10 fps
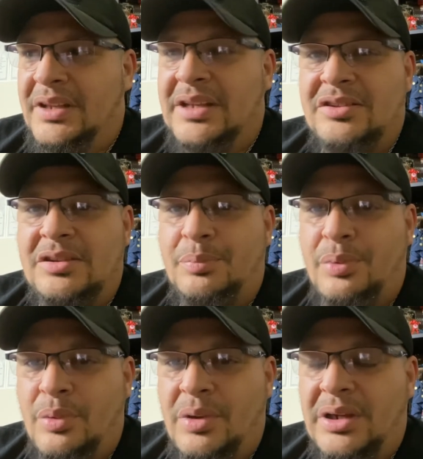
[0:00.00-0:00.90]
And that's the
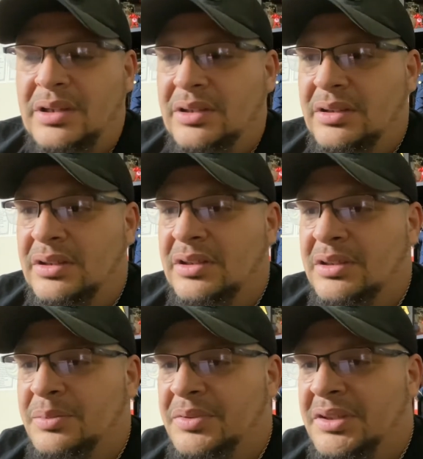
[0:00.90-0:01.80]
point. You know
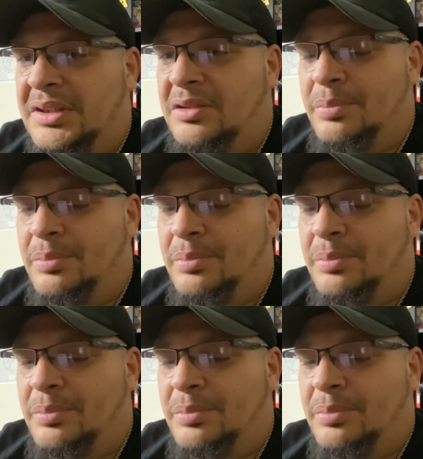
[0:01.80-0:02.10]
what I'm saying?